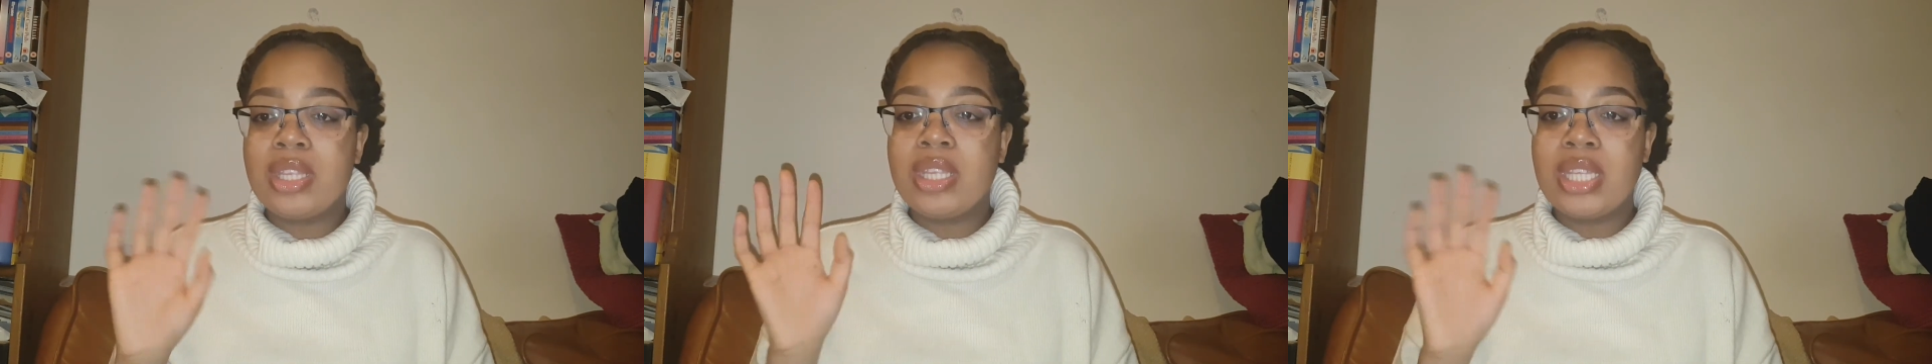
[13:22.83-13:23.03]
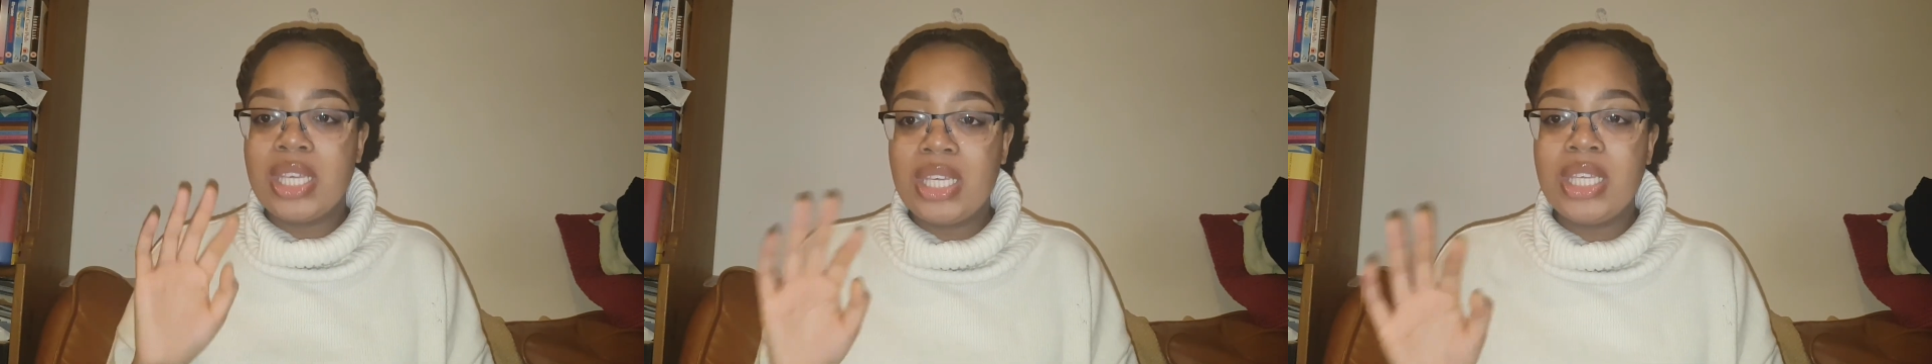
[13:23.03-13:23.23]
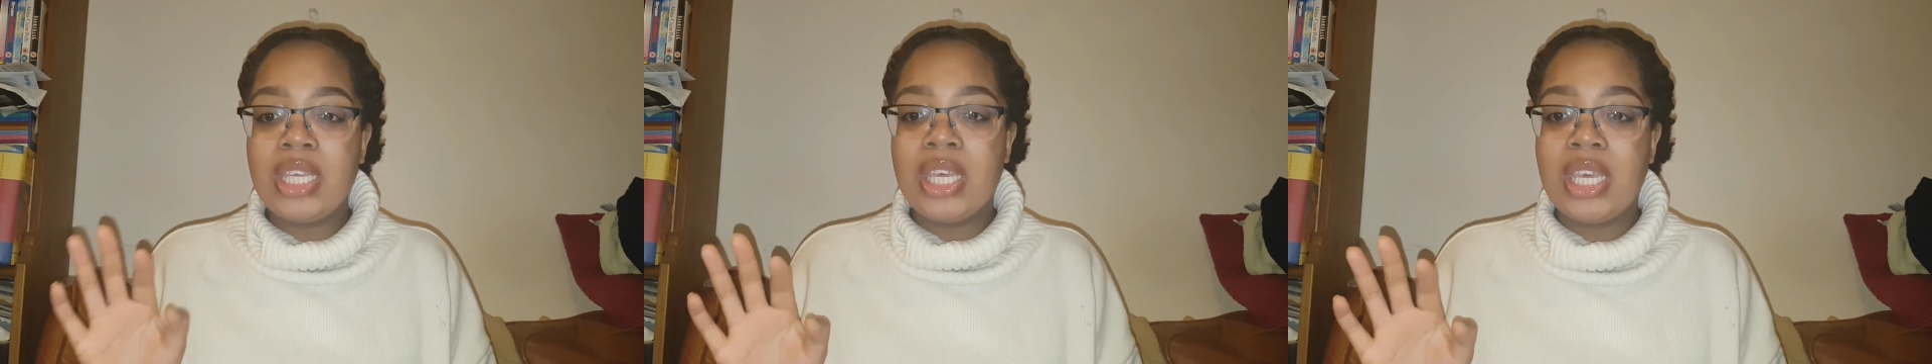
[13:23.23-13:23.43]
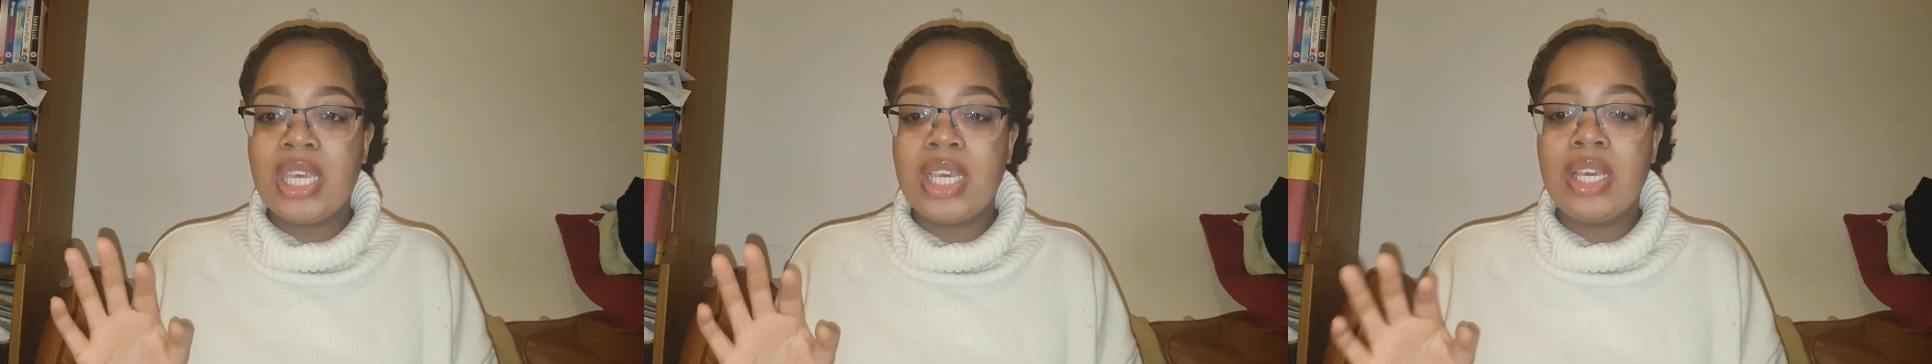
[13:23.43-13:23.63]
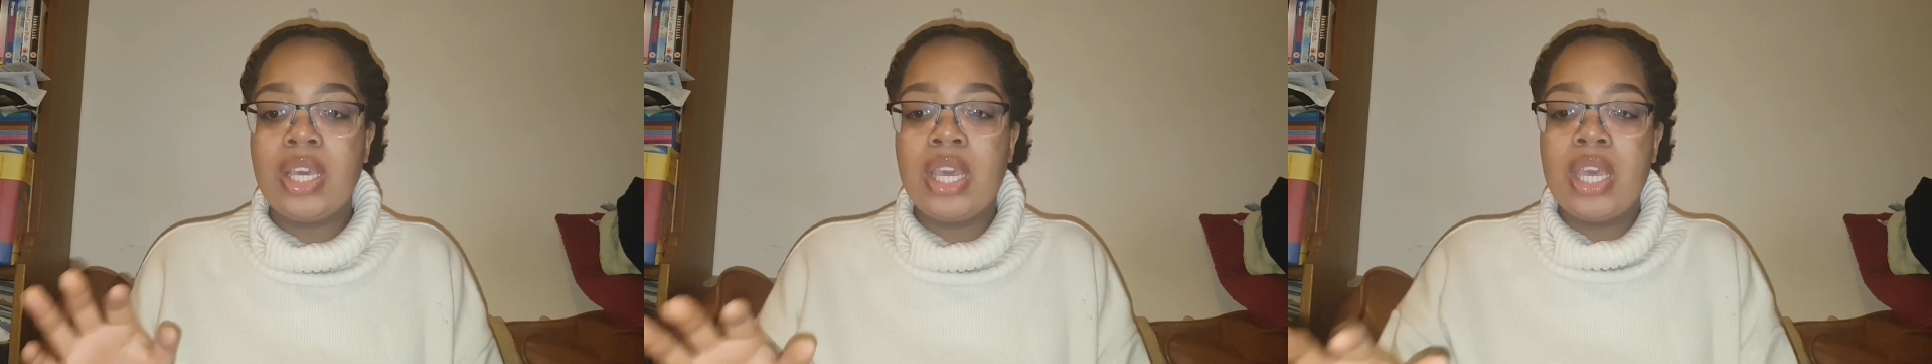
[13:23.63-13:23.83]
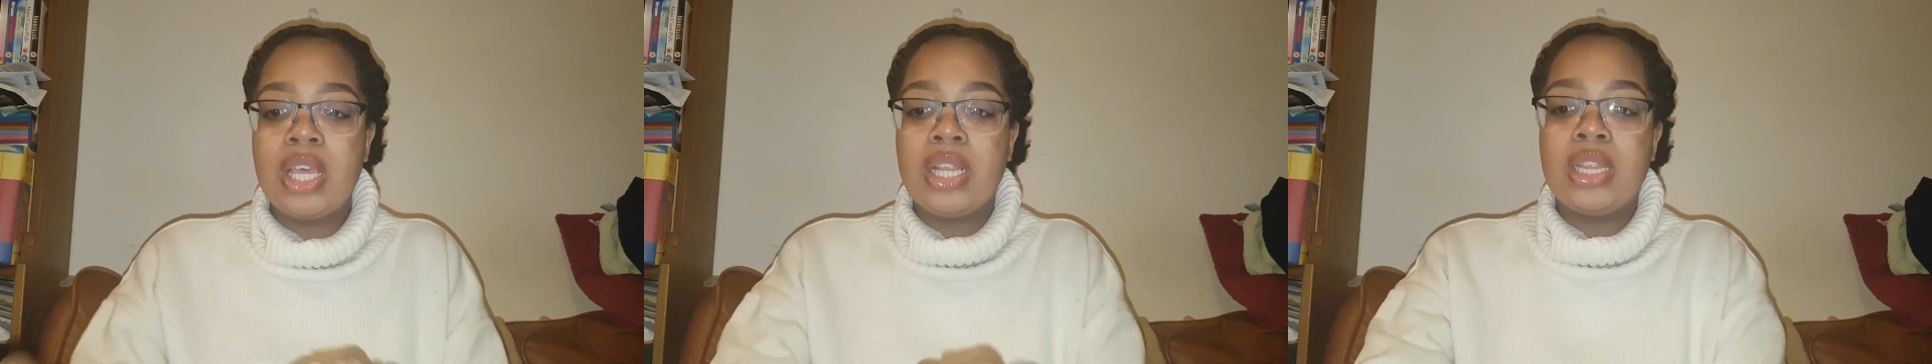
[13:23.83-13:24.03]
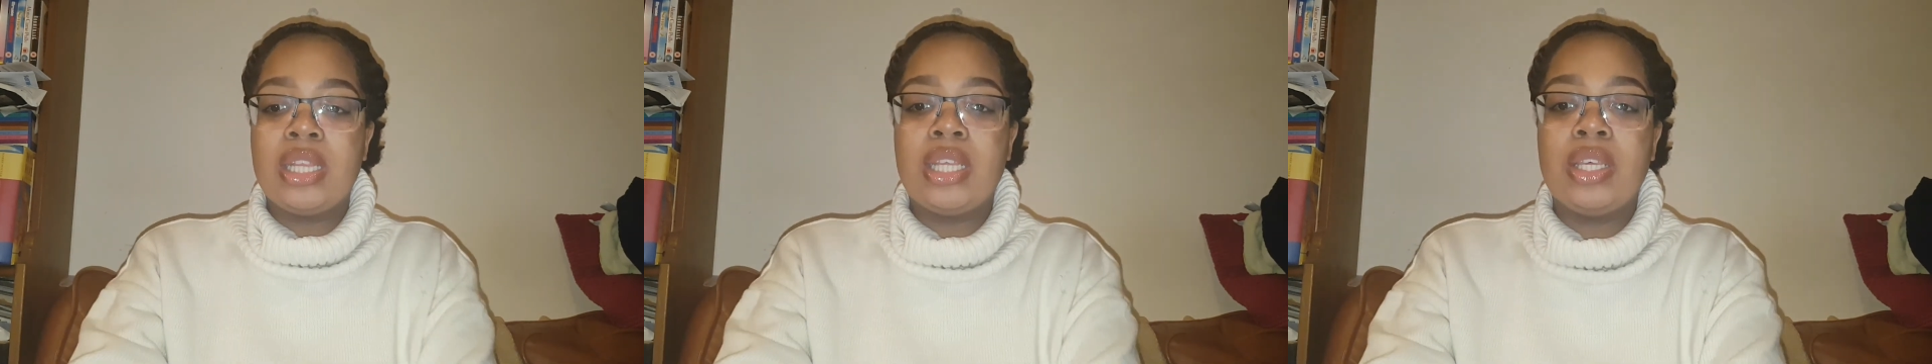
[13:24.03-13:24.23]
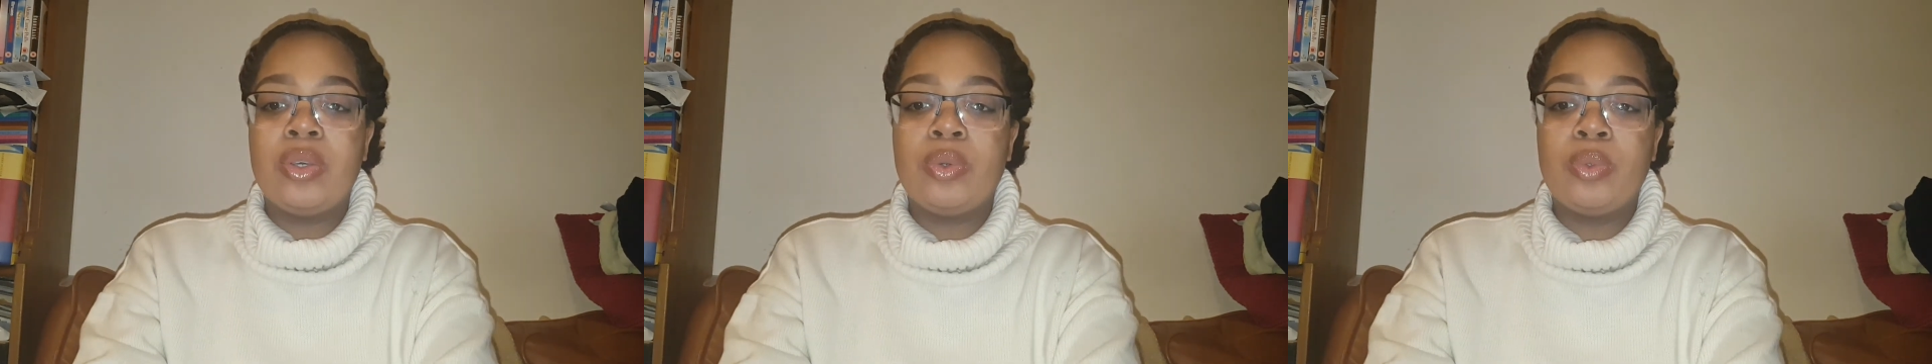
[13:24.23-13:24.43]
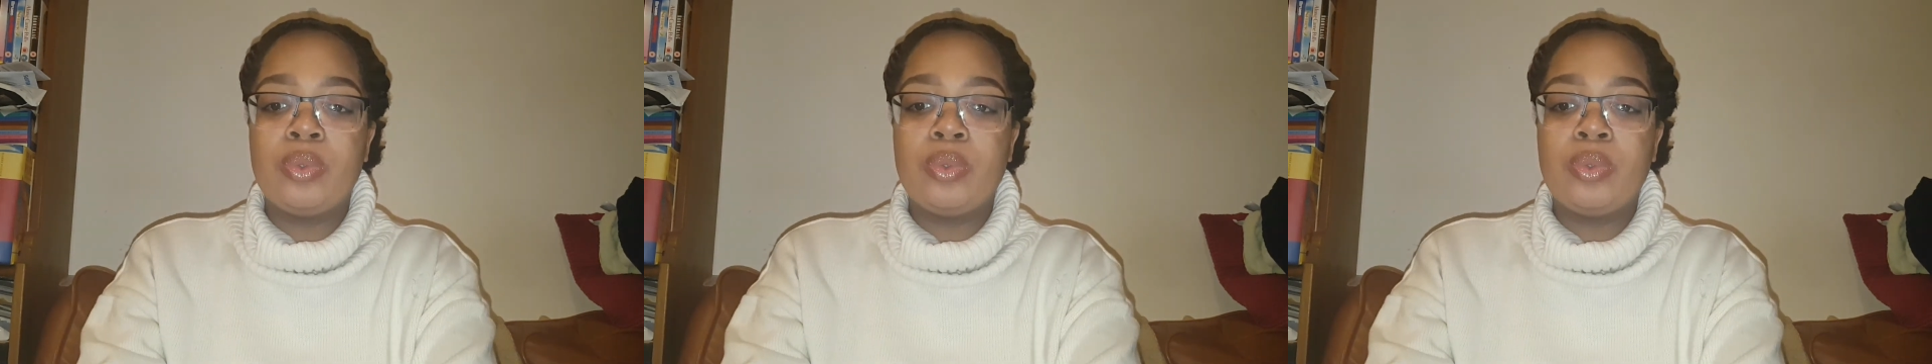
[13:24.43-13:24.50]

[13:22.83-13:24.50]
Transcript: thinking like